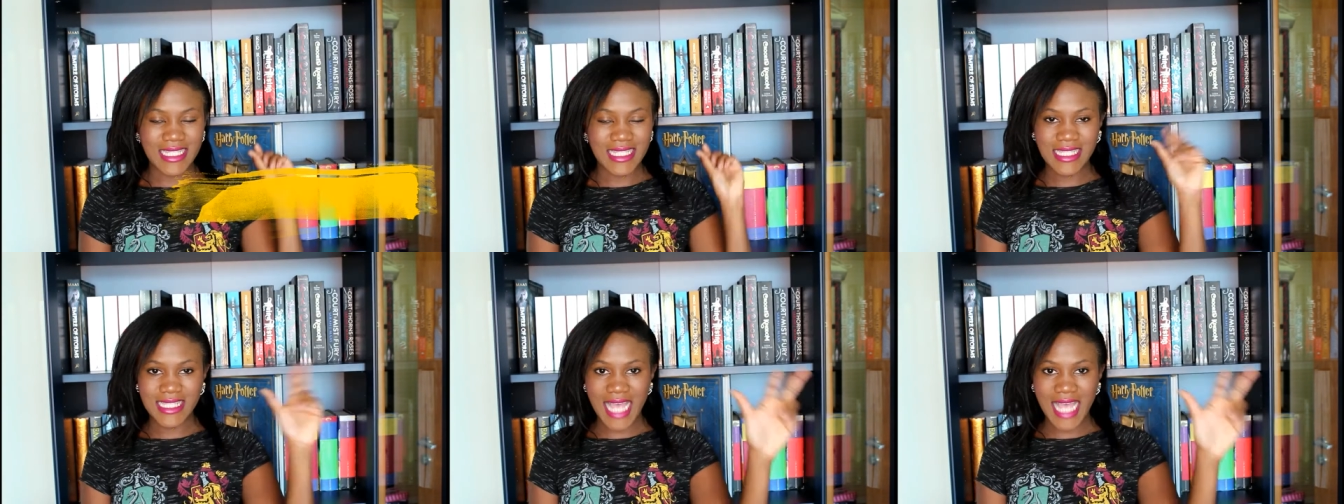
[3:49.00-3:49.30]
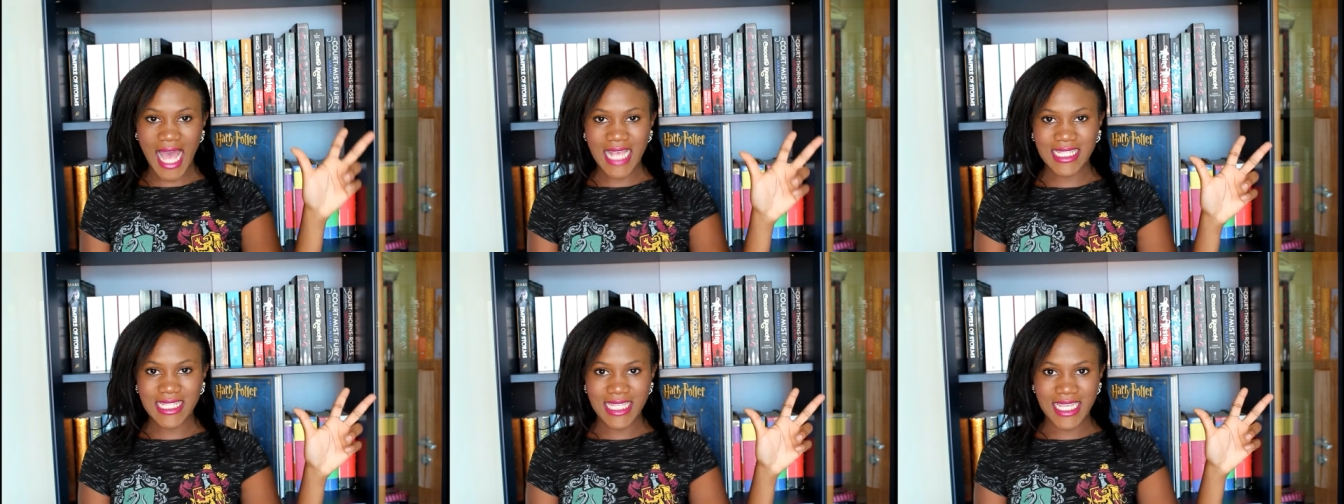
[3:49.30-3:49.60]

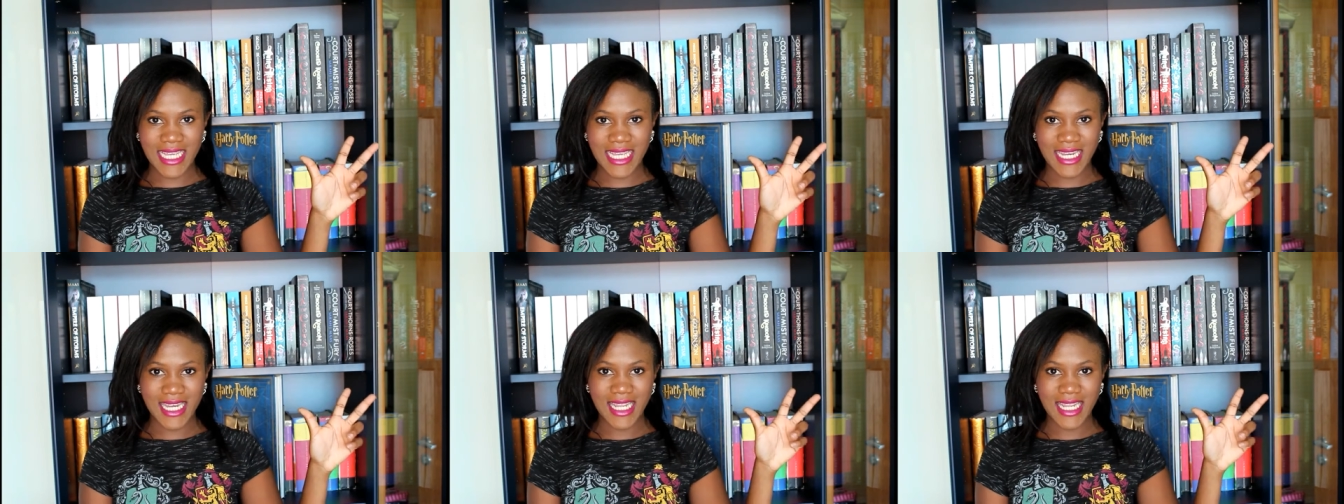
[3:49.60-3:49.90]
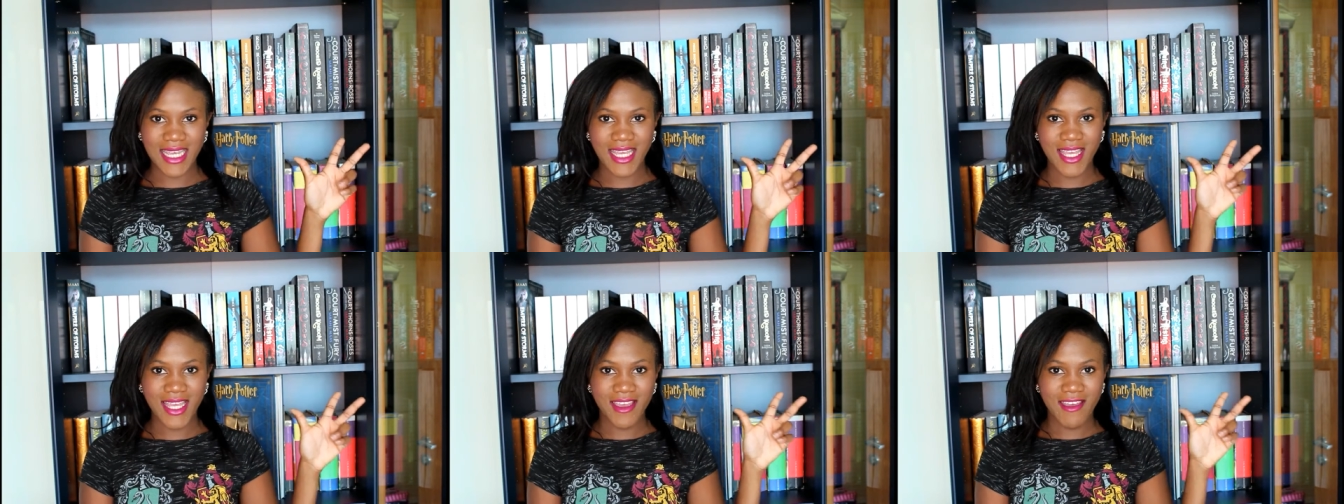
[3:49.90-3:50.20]

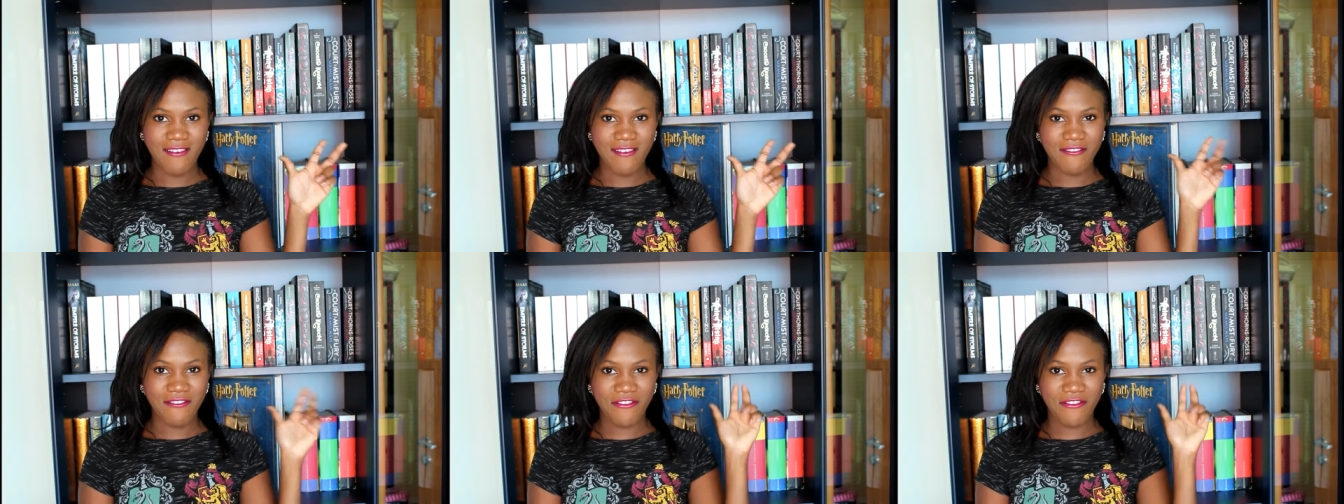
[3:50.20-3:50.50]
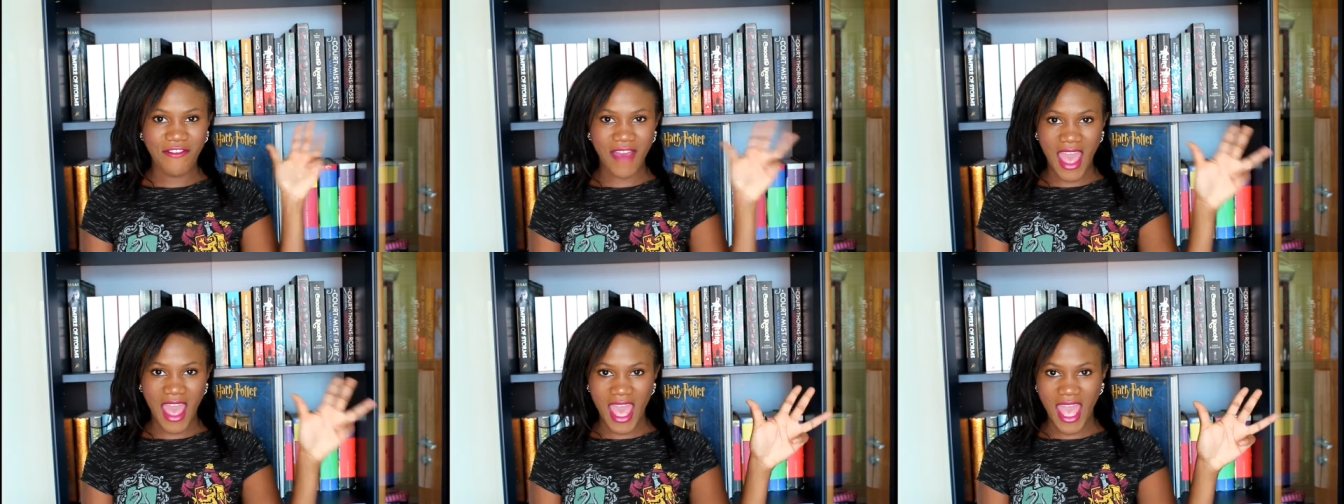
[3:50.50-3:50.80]
Assassin.
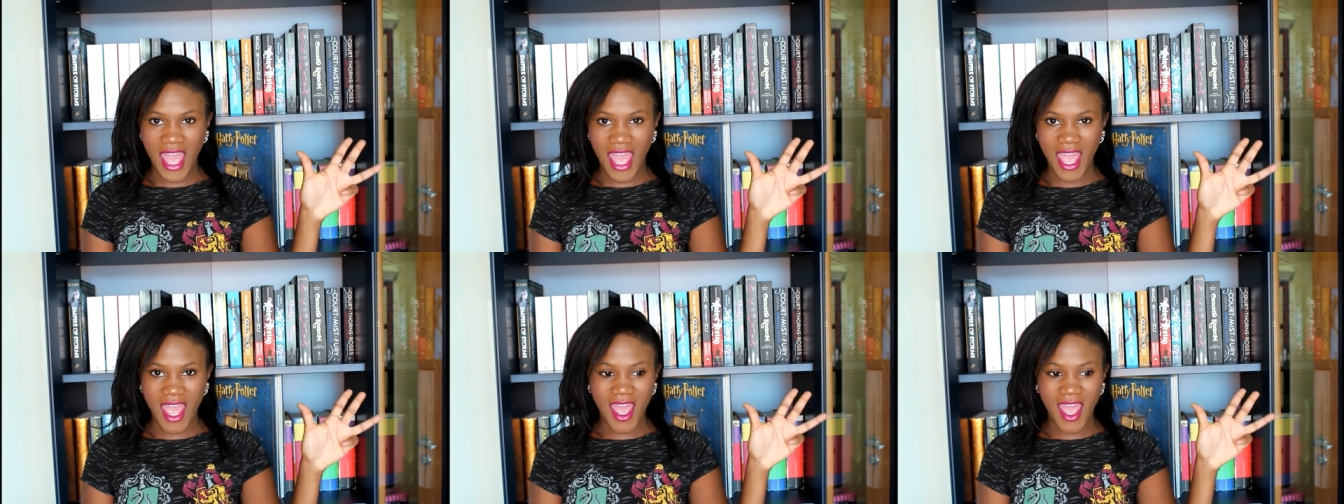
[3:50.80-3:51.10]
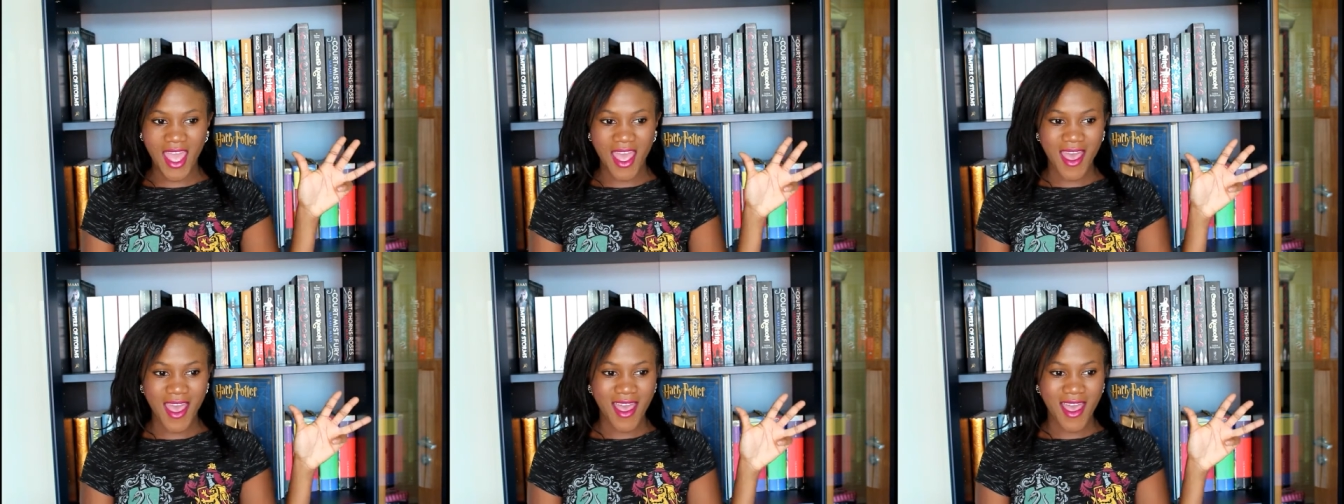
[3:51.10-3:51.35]
Fae.